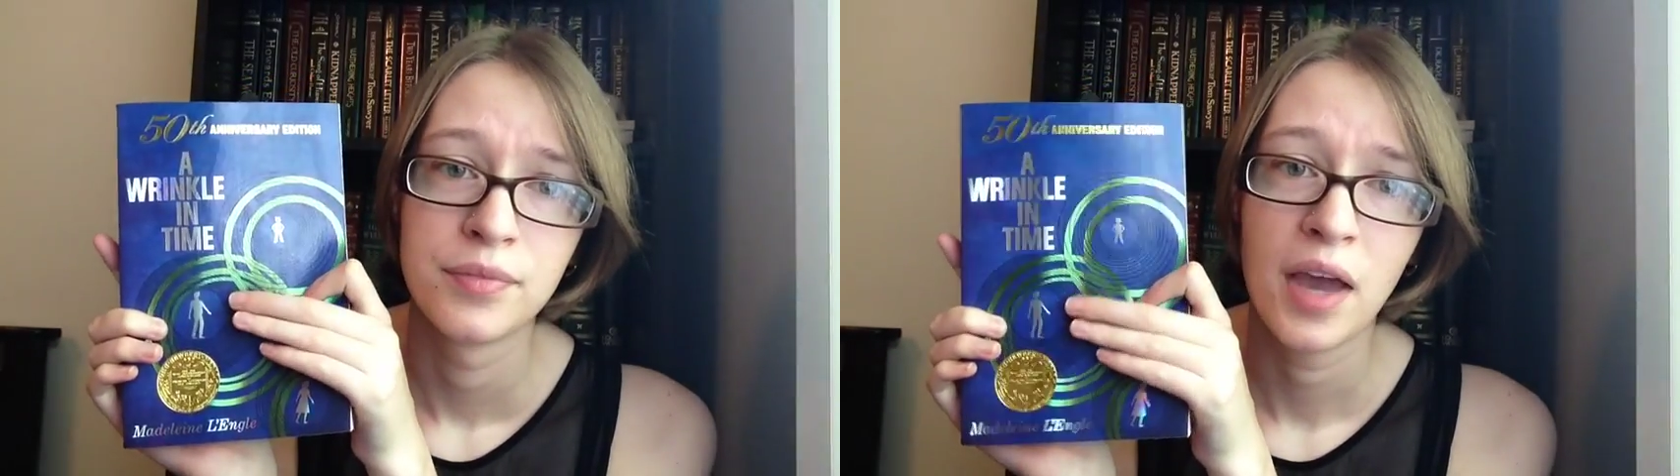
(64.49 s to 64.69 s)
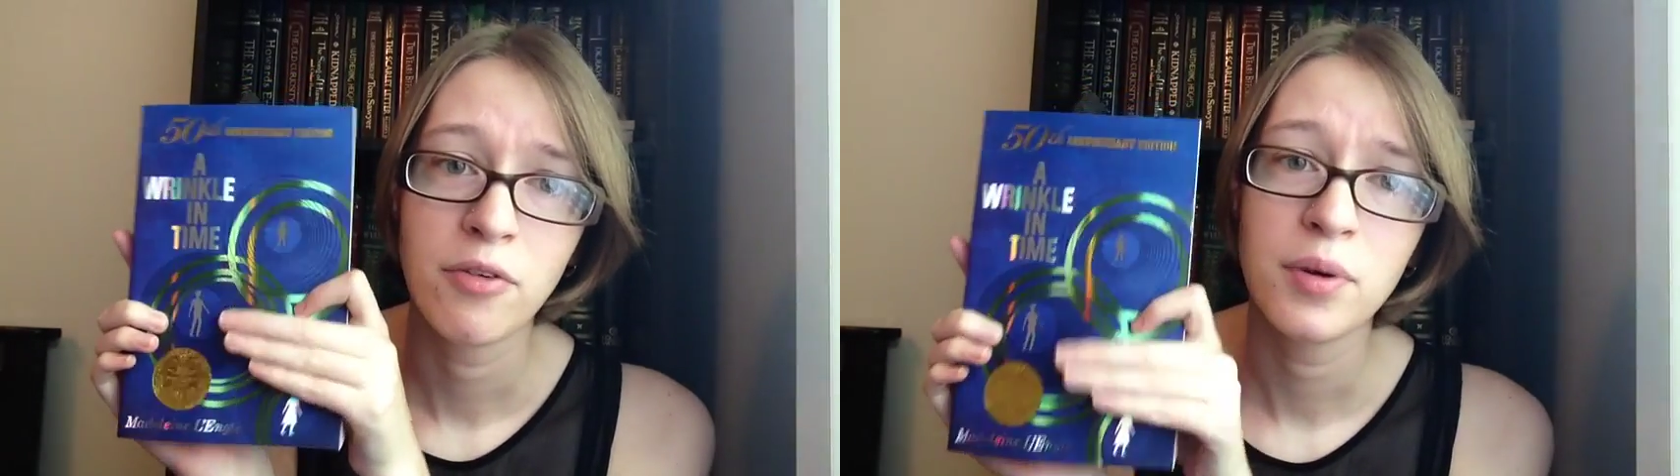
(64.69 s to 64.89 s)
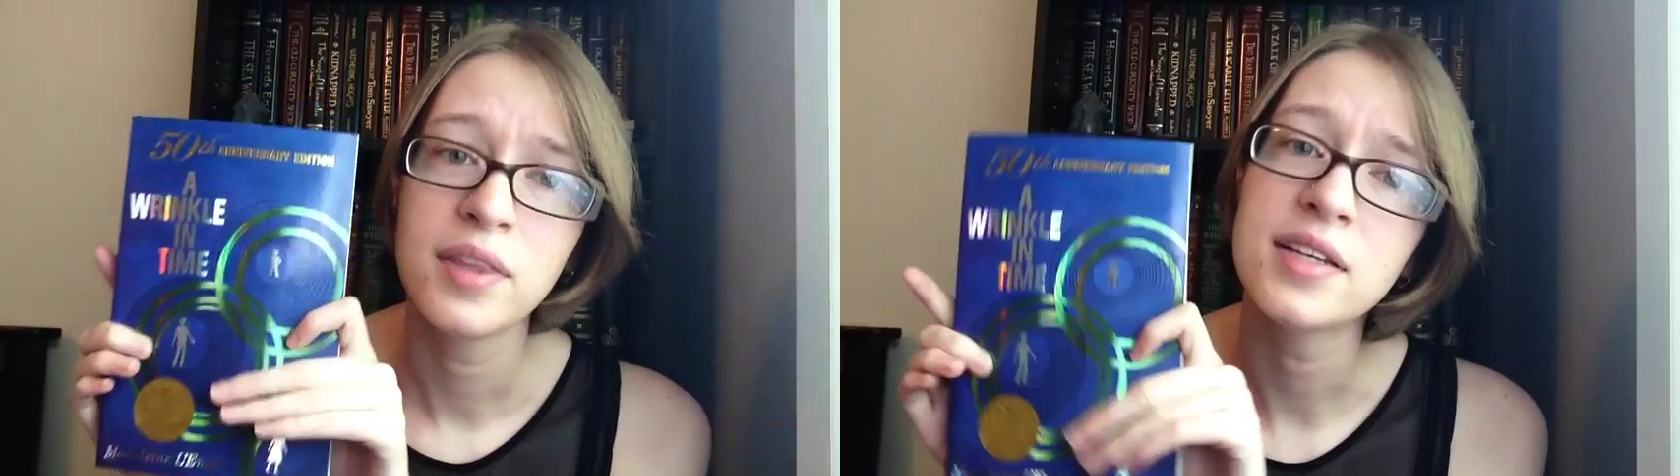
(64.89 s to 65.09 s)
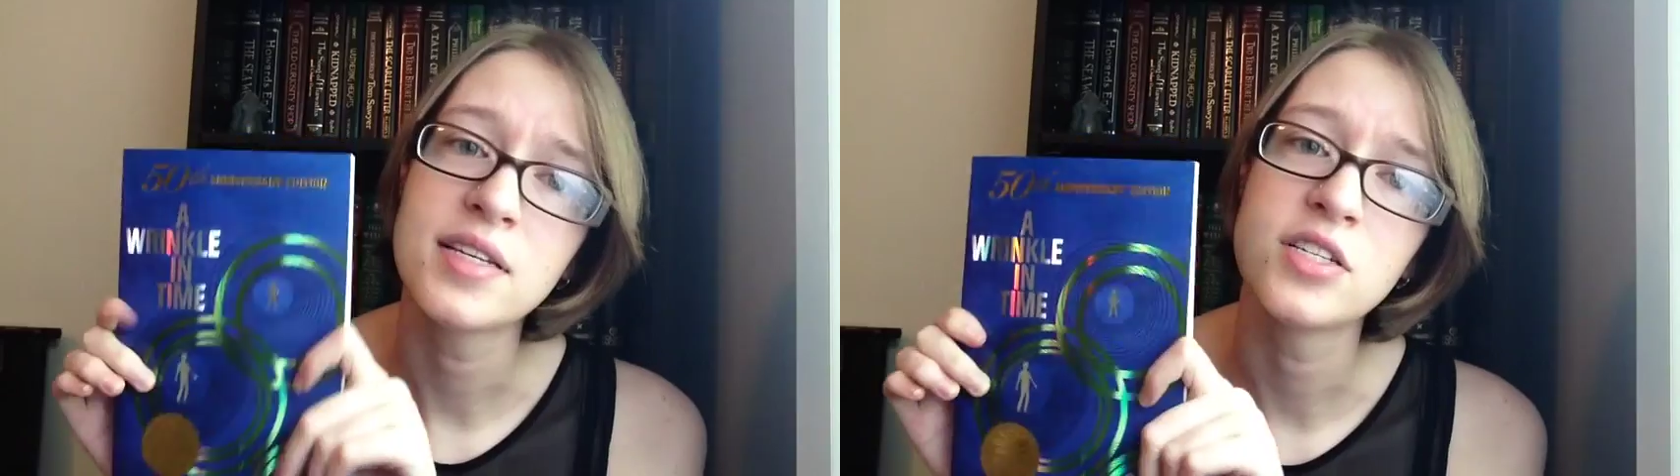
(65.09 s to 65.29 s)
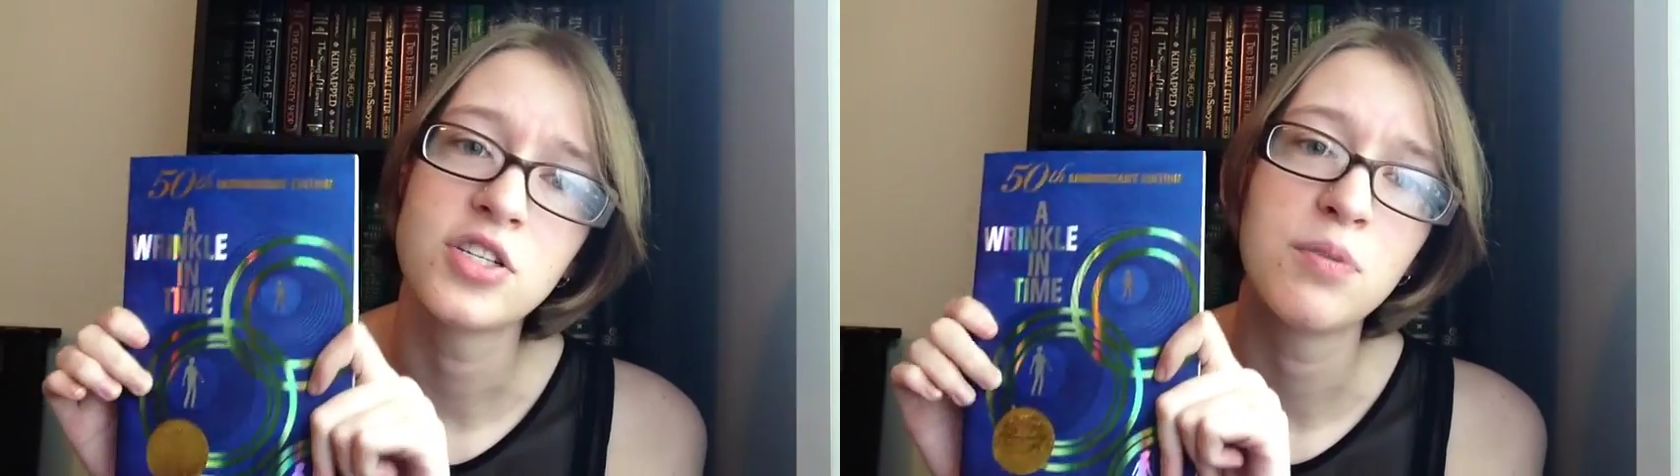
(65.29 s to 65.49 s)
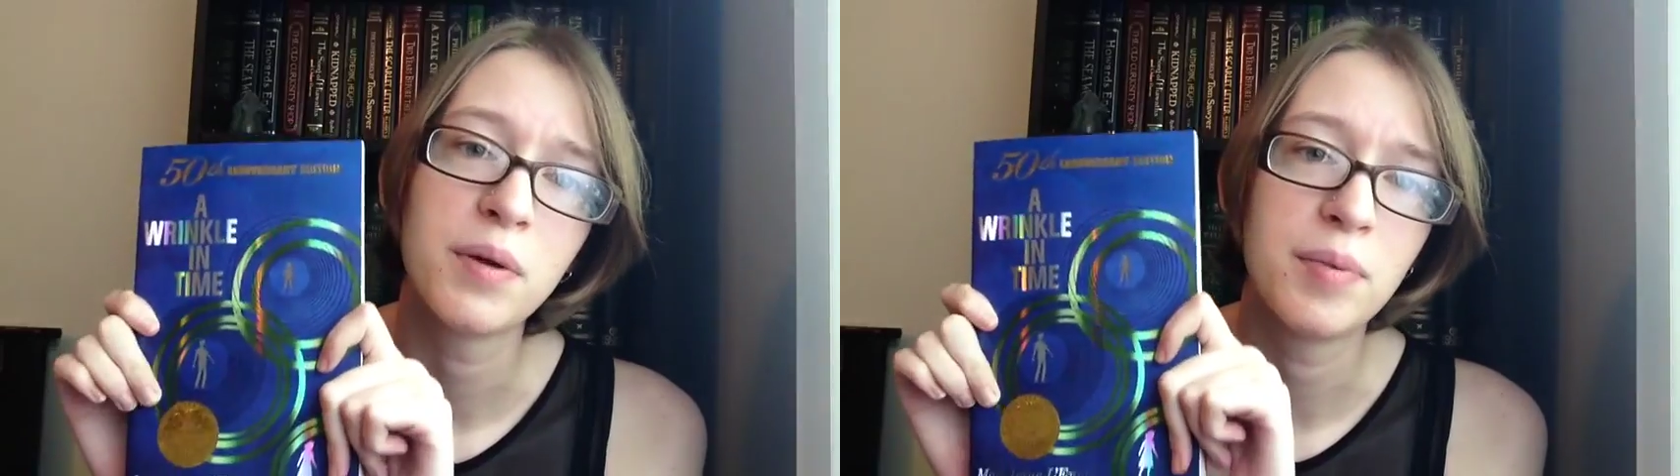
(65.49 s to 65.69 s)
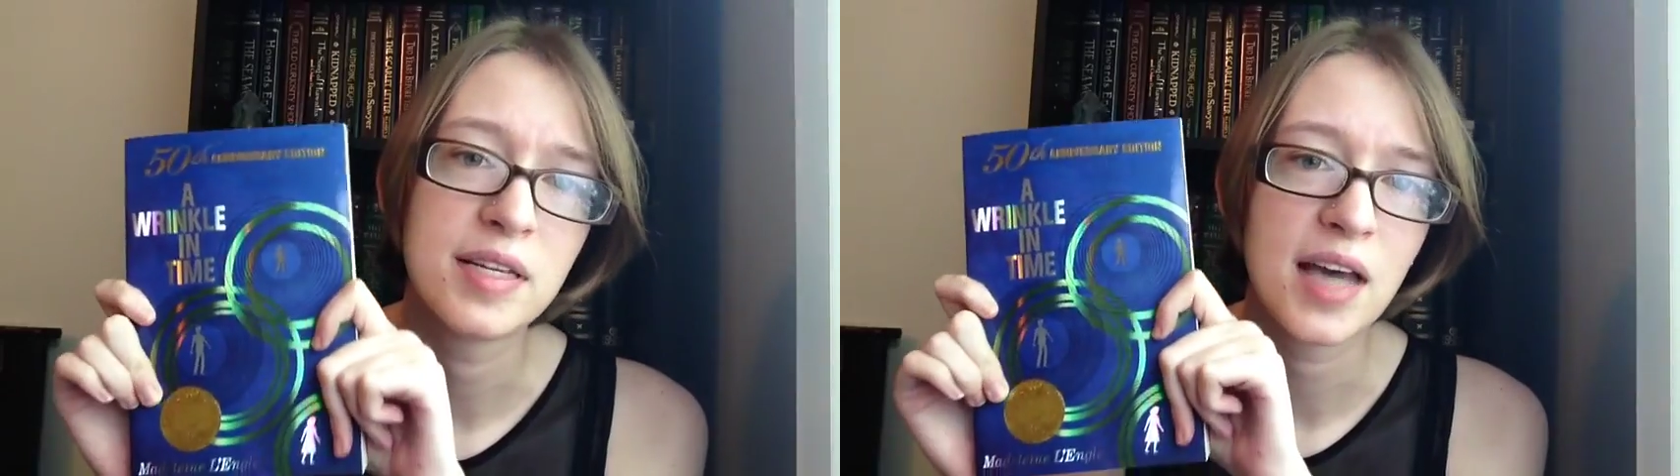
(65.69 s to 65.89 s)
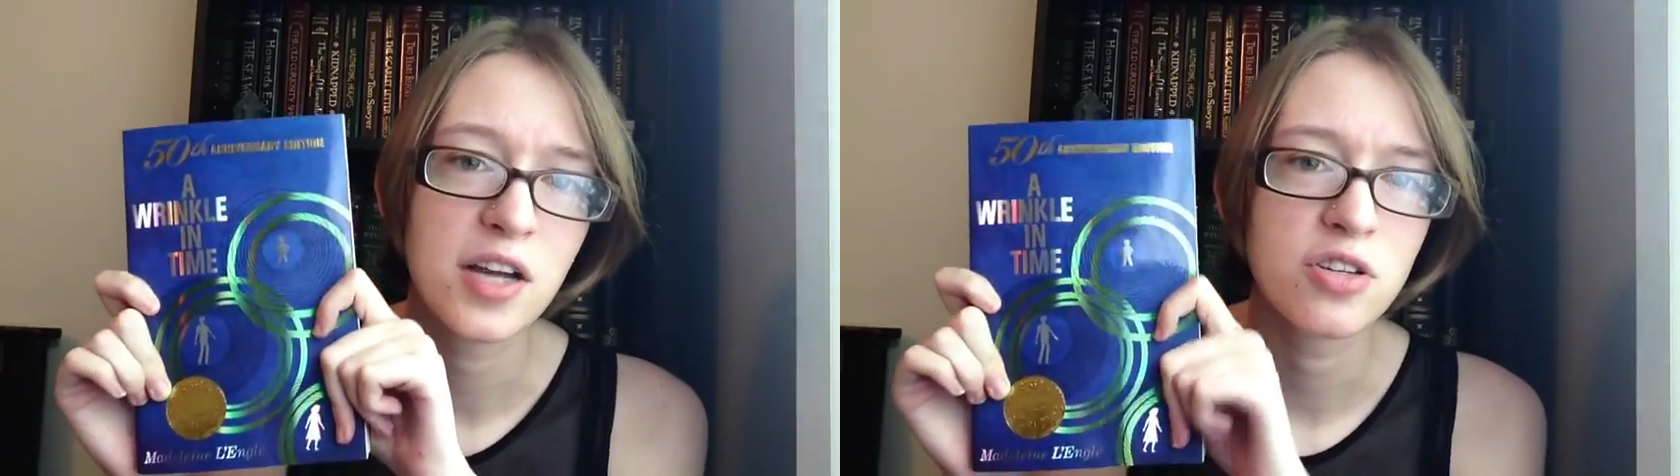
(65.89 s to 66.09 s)
everyone thinks he's stupid, but
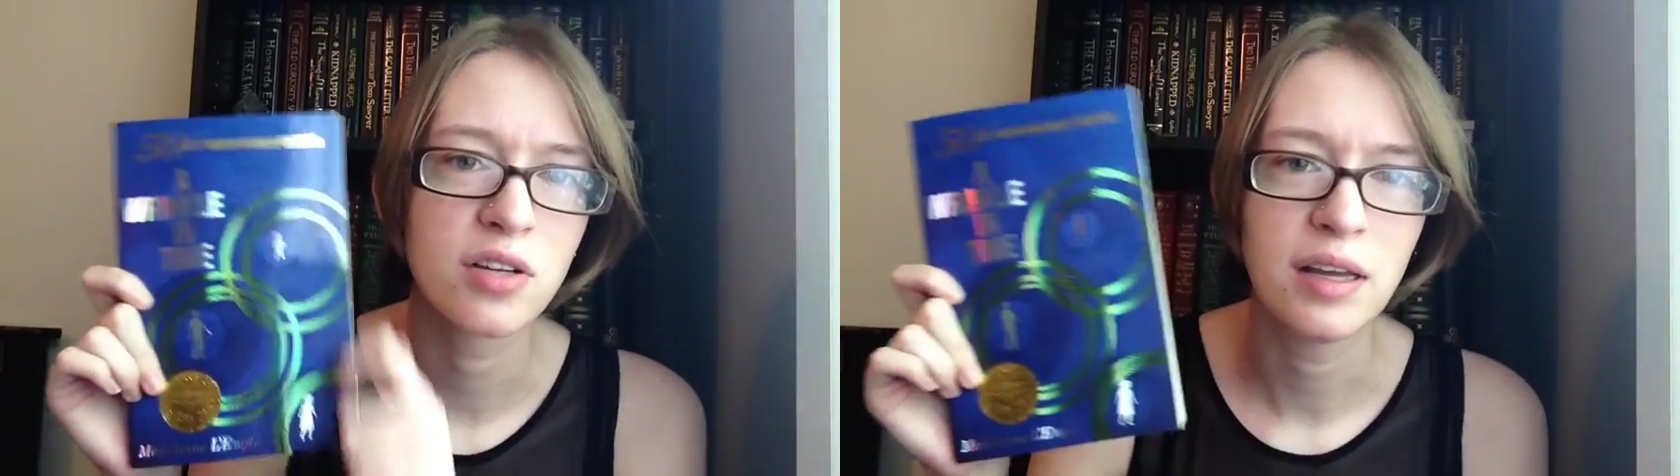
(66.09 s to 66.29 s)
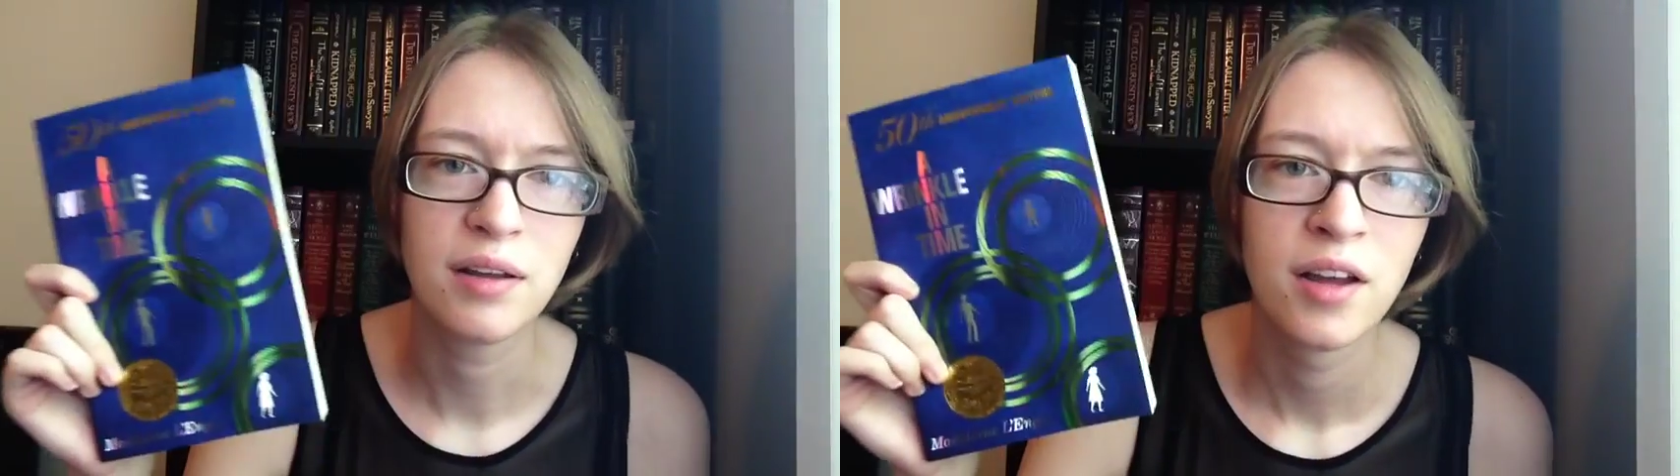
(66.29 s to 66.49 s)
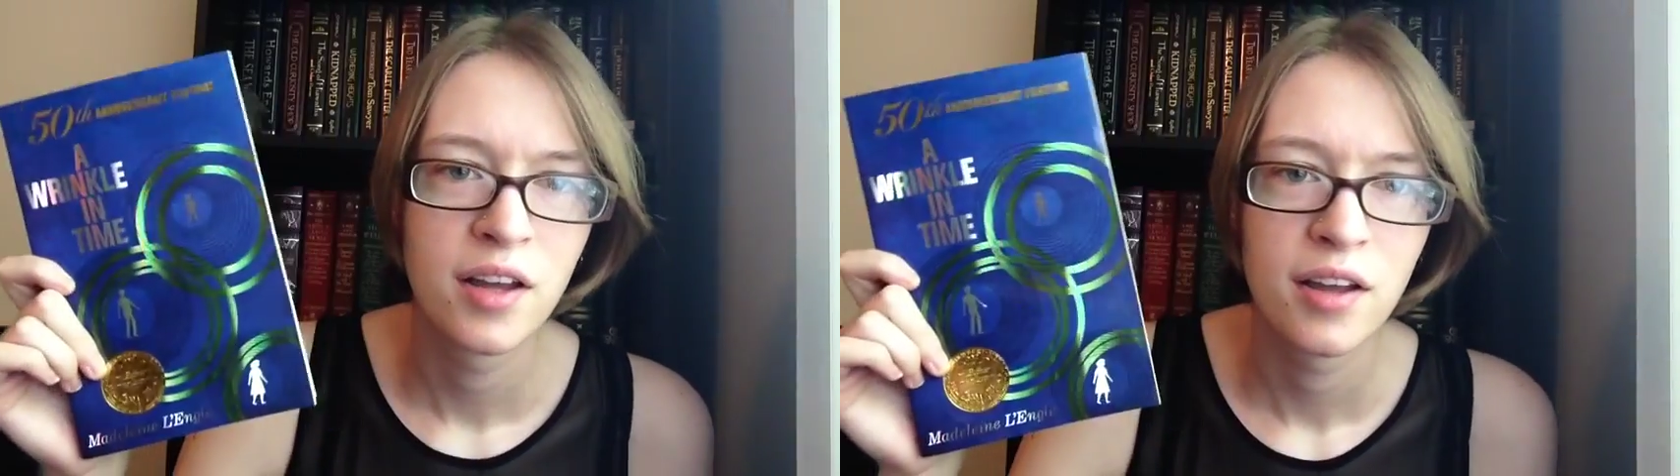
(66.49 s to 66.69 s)
he's actually